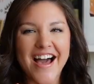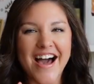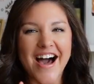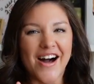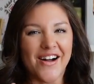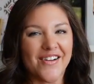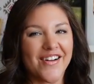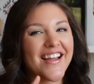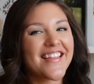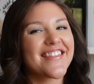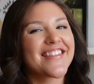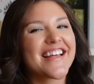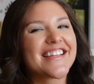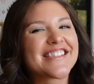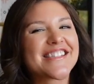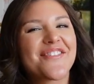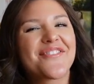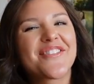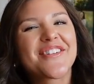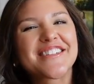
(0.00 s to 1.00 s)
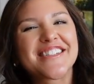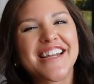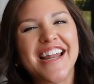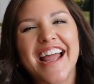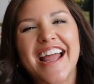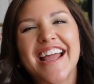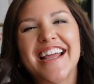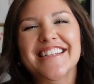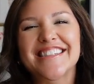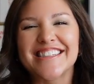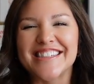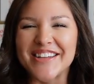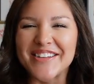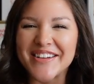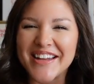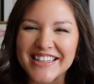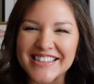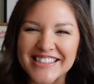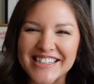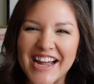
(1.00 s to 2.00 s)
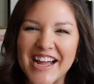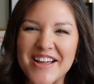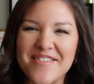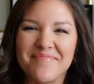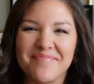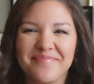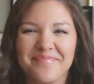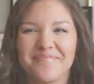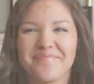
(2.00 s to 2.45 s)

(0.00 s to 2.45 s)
All right, that's it for today. See you next time.